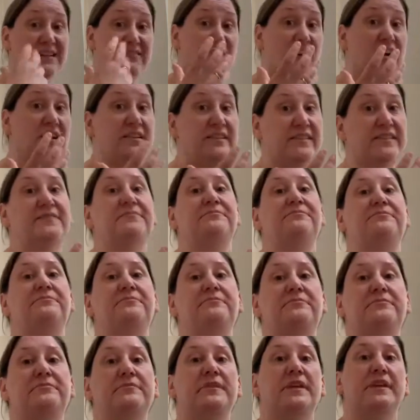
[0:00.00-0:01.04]
our eyes,
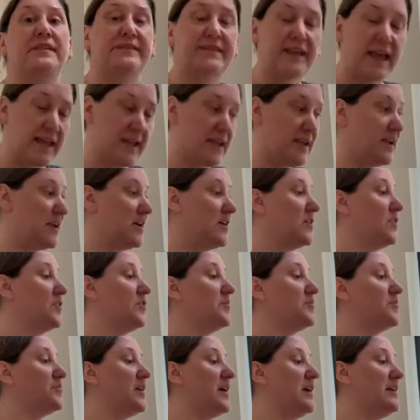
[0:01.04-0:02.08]
taking a
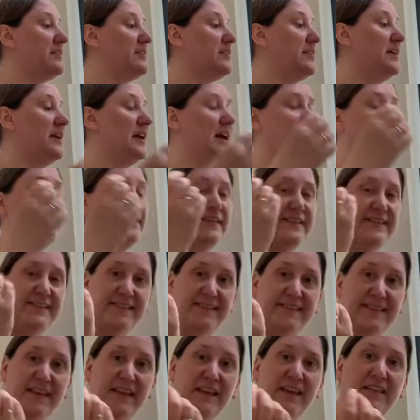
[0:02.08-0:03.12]
good breath and then
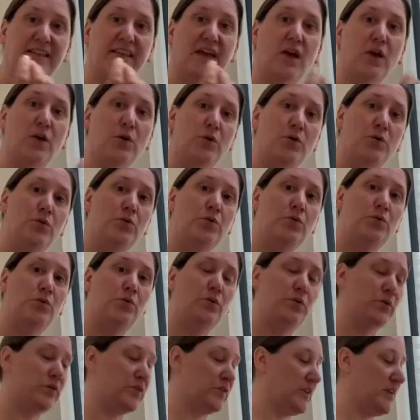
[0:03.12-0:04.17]
singing that
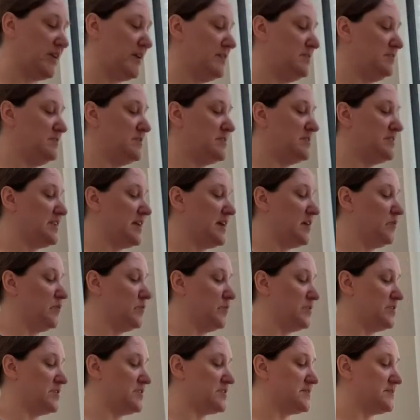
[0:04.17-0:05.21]
whoo sound
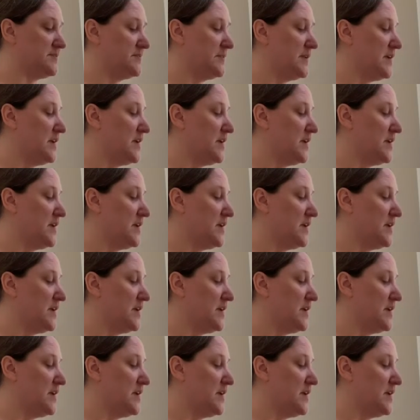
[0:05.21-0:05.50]
downwards.